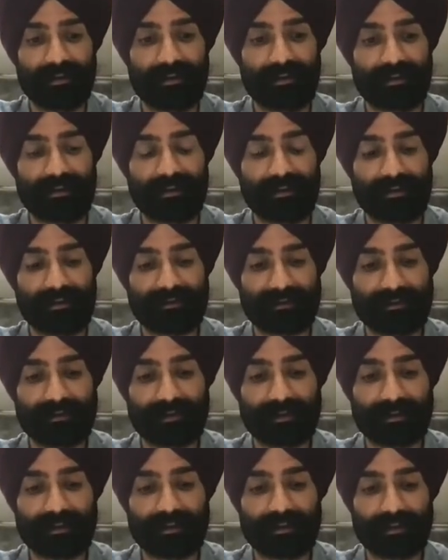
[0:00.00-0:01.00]
it's
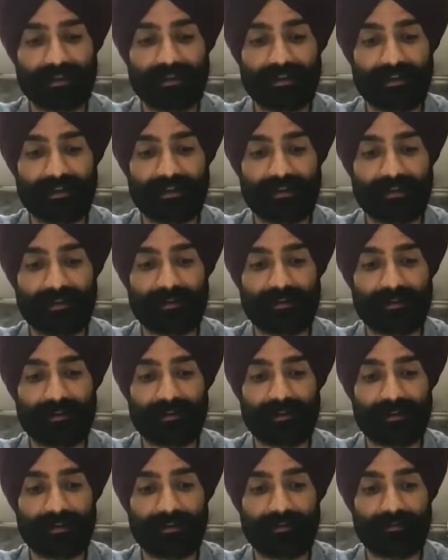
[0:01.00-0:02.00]
looking like,
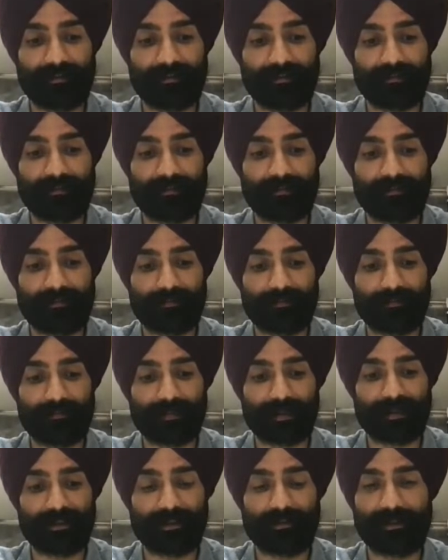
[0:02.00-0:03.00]

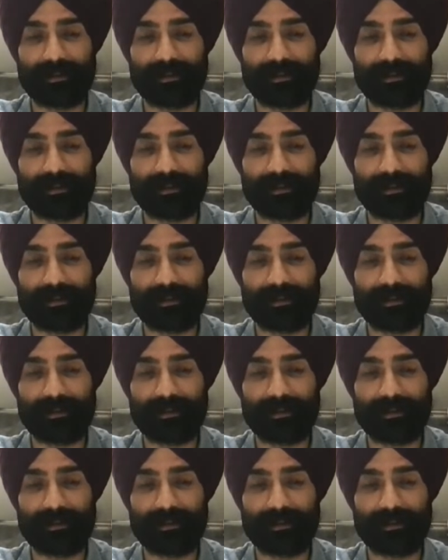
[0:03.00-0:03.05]
you know,